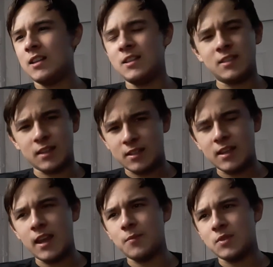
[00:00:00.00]
this is the
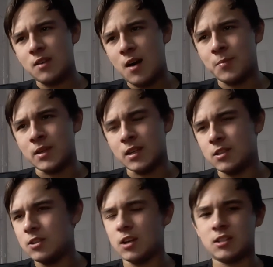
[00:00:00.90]
same topic,
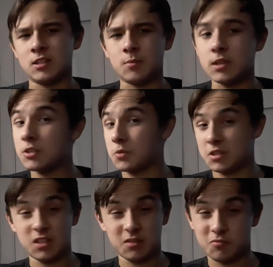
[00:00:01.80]
injustice. But this
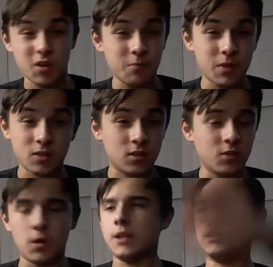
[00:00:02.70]
one's a Red Band
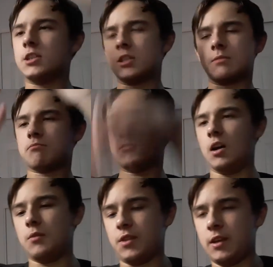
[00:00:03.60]
trailer. You know what? Let's just go
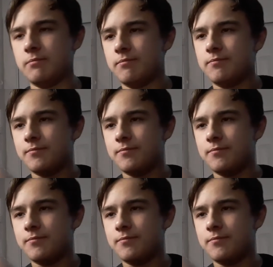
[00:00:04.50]
on with that.